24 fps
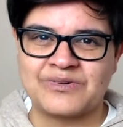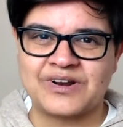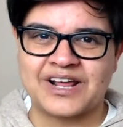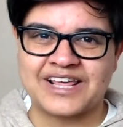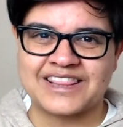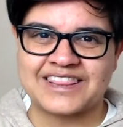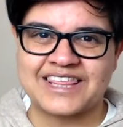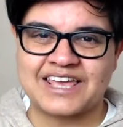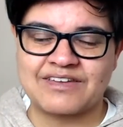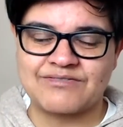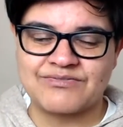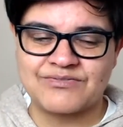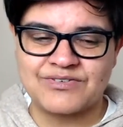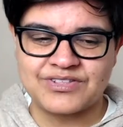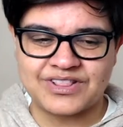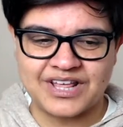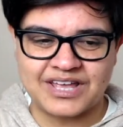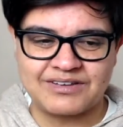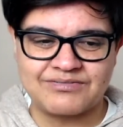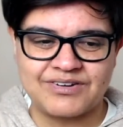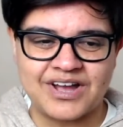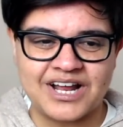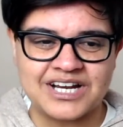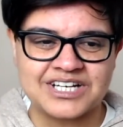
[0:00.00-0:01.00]
Like,
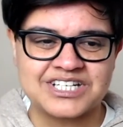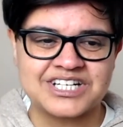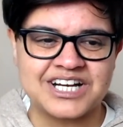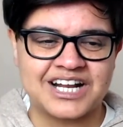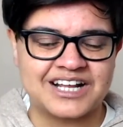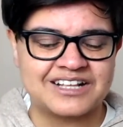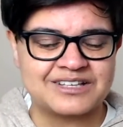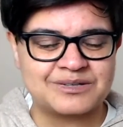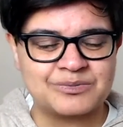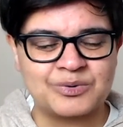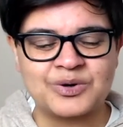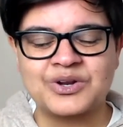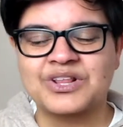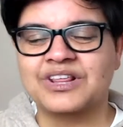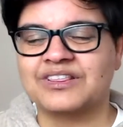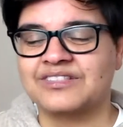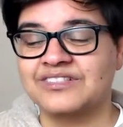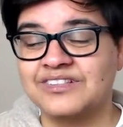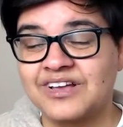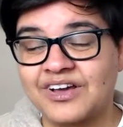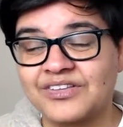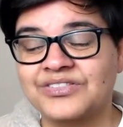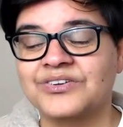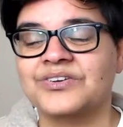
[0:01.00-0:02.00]
they've actually, it's one of
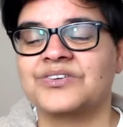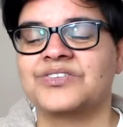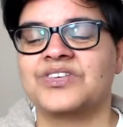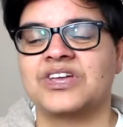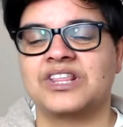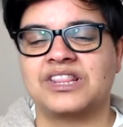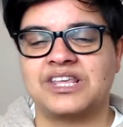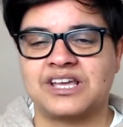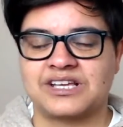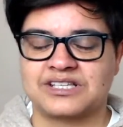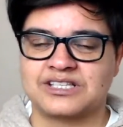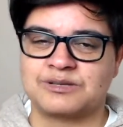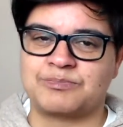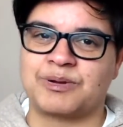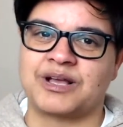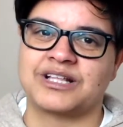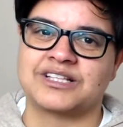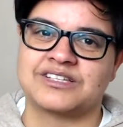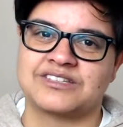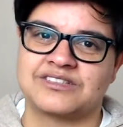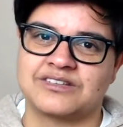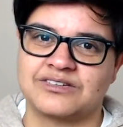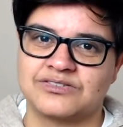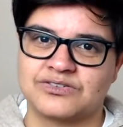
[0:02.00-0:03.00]
another thing the
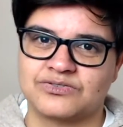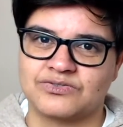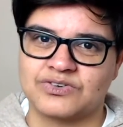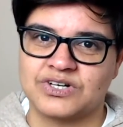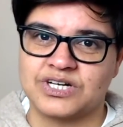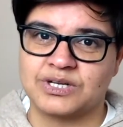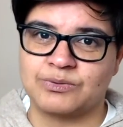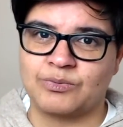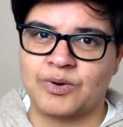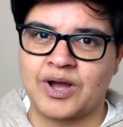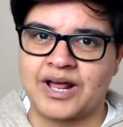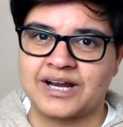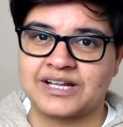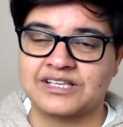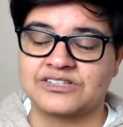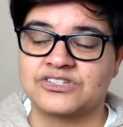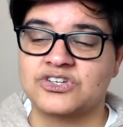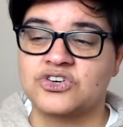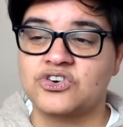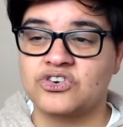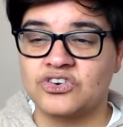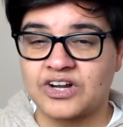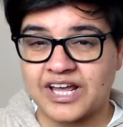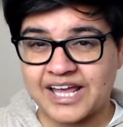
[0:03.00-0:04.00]
Expanse does really well is
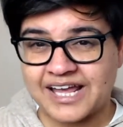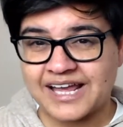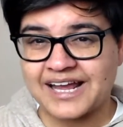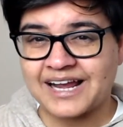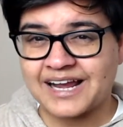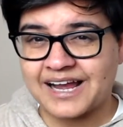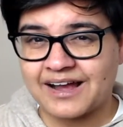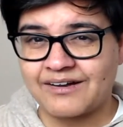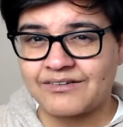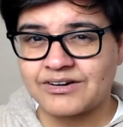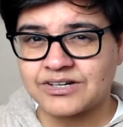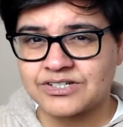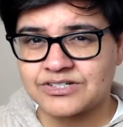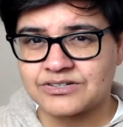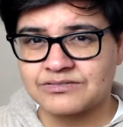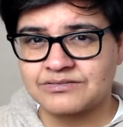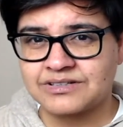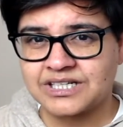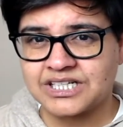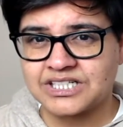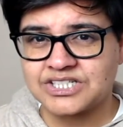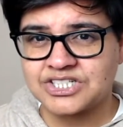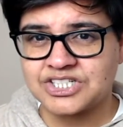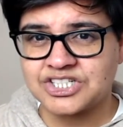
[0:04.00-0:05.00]
creating character
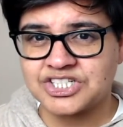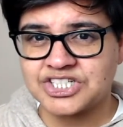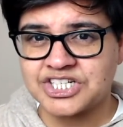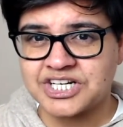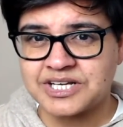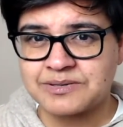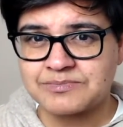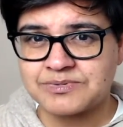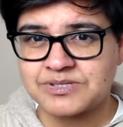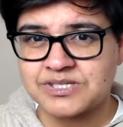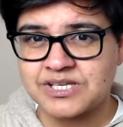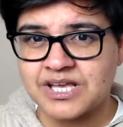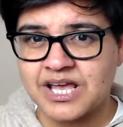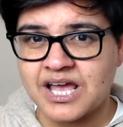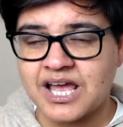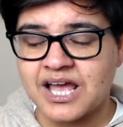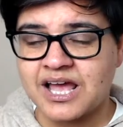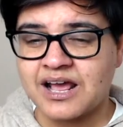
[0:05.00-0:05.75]
relationships.